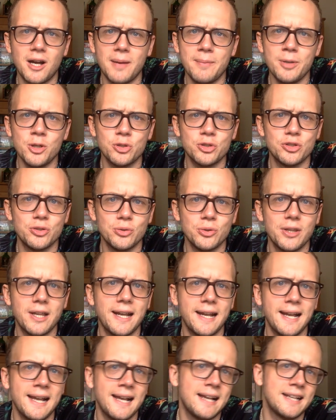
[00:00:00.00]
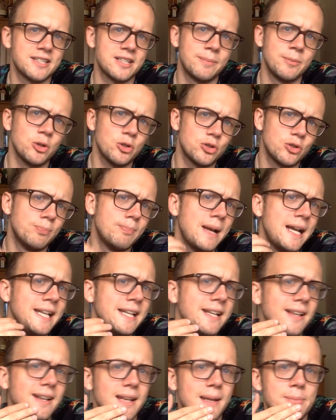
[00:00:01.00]
I'm not sure there has. I'm not sure
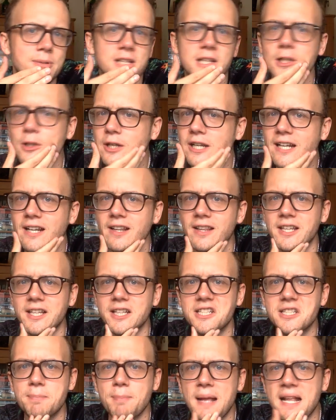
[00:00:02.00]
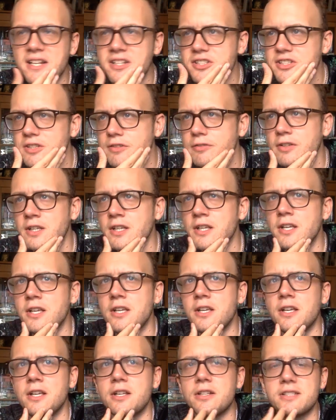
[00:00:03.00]
many clubs are looking at the expense of
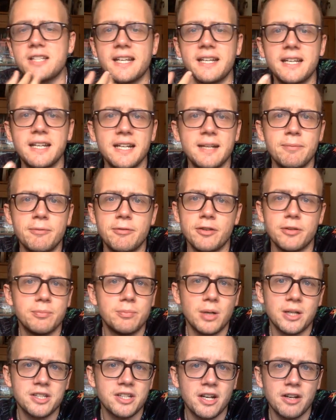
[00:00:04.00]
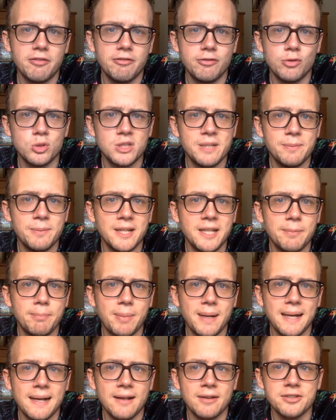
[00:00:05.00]
taking him for, I don't know, £40 million
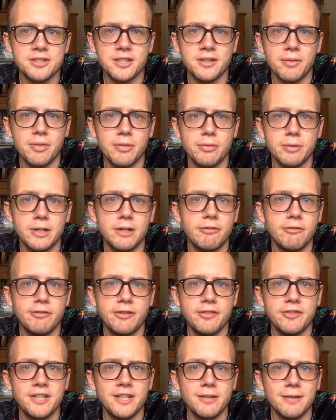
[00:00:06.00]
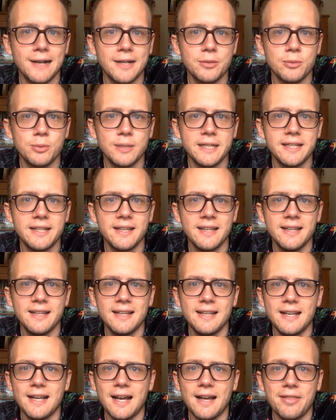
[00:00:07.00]
and £350,000 a week
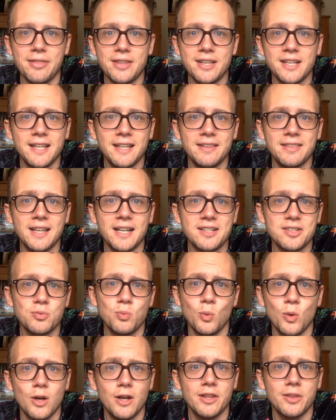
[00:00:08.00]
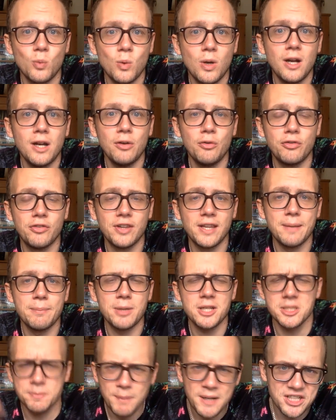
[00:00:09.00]
and thinking that's worthwhile for them,
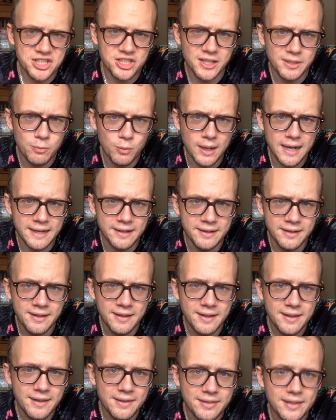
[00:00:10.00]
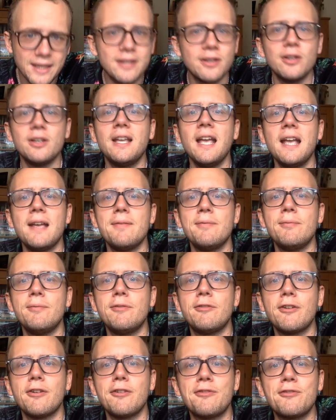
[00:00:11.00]
especially when they could get him
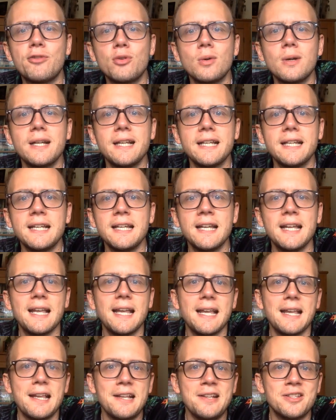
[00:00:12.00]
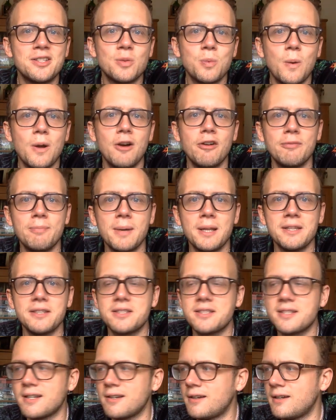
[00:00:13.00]
for free in 12
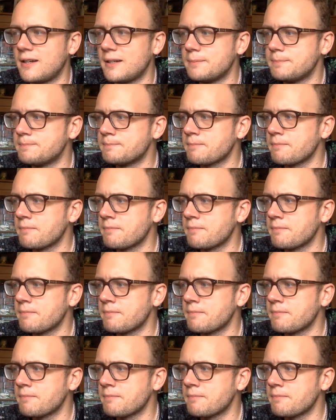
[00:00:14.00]
months' time.